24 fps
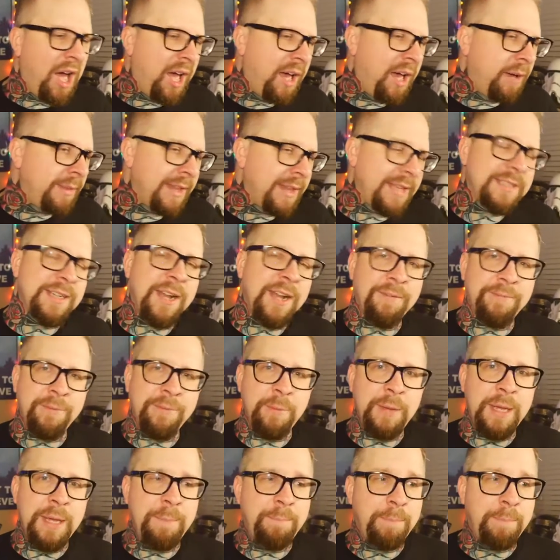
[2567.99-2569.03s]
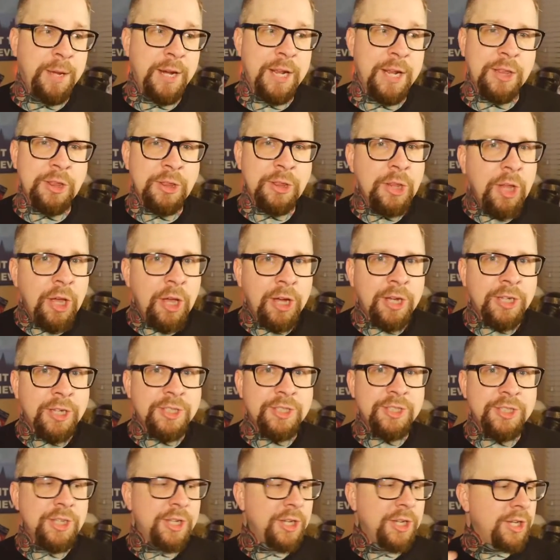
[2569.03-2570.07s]
oh, that's not for me, but it
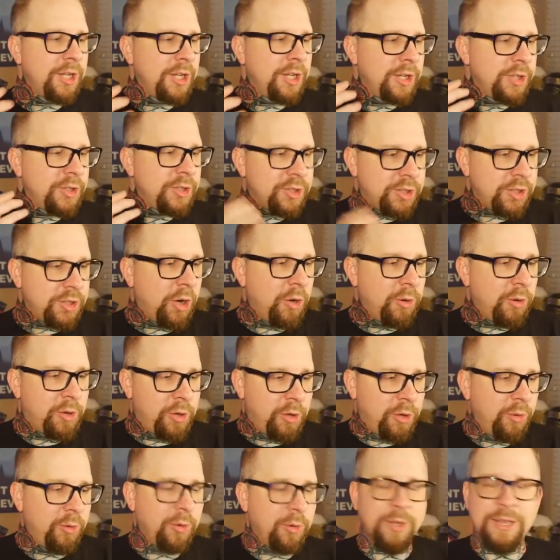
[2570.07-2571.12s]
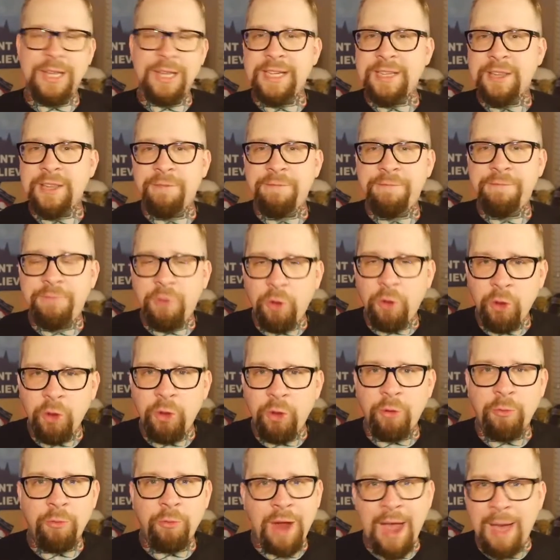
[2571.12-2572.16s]
looks so cool, like the
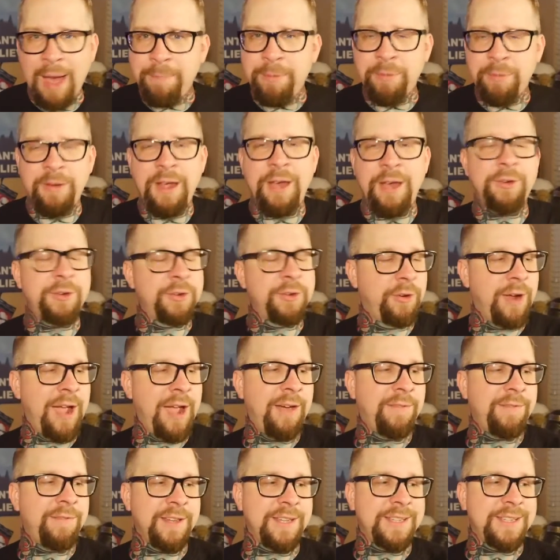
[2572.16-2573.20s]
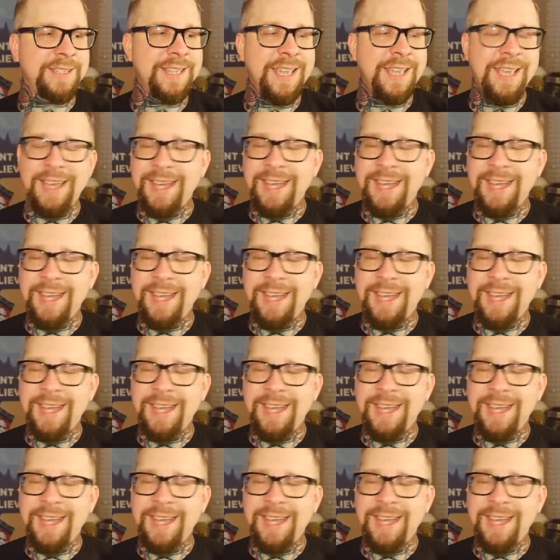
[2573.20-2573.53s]
full wraparound graphics.